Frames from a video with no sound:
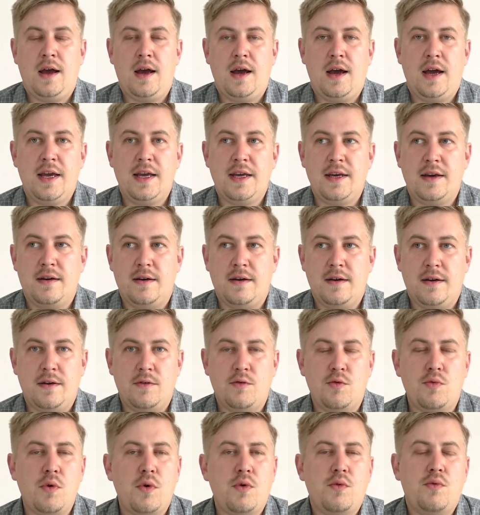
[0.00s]

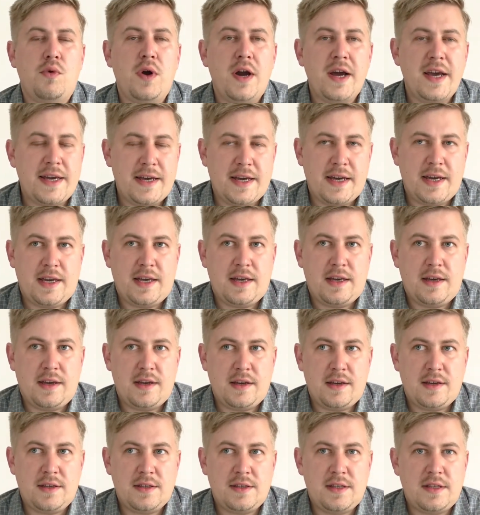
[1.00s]
Why
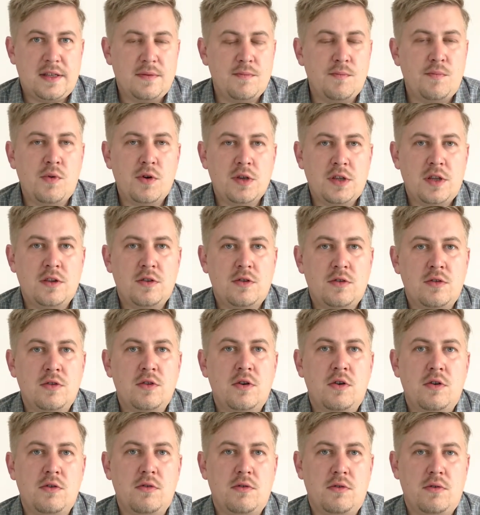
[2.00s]
is it important to
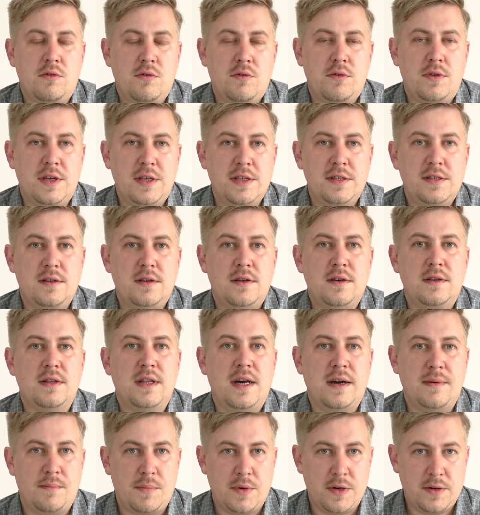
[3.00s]
know this
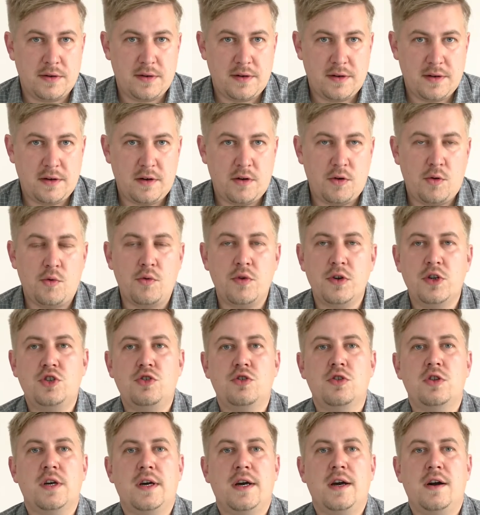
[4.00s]
number? We
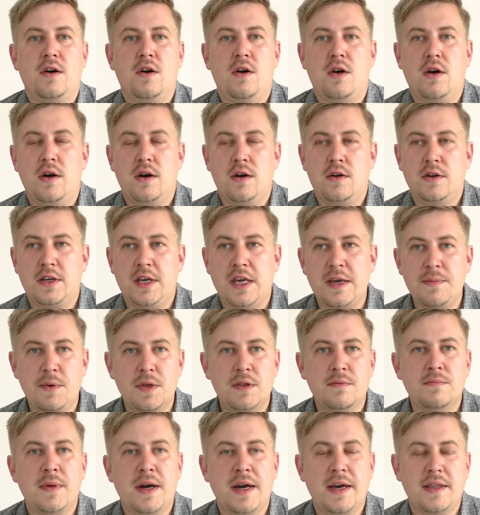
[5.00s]
should keep
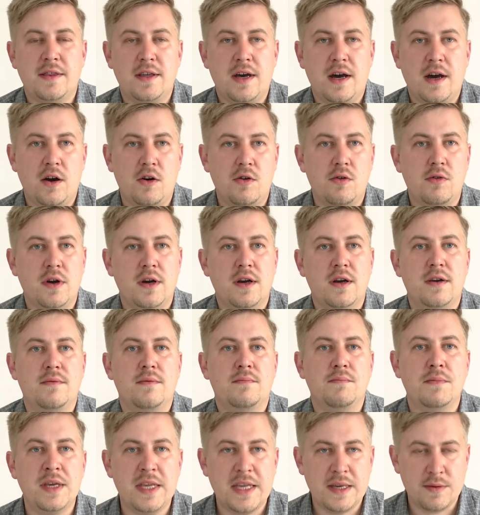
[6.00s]
in mind our
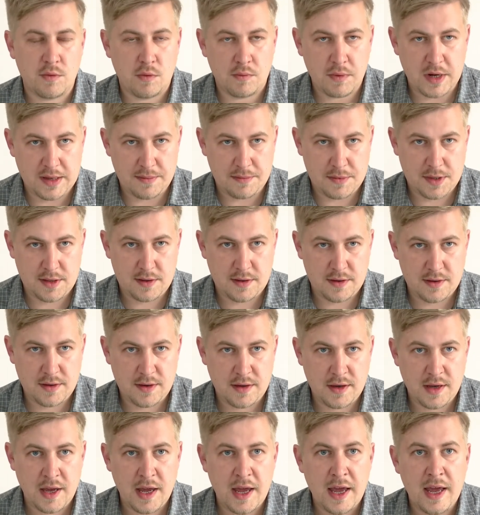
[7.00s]
minimum limit,
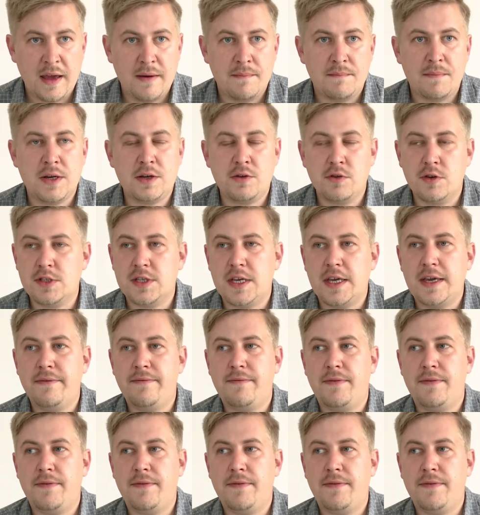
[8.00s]
because if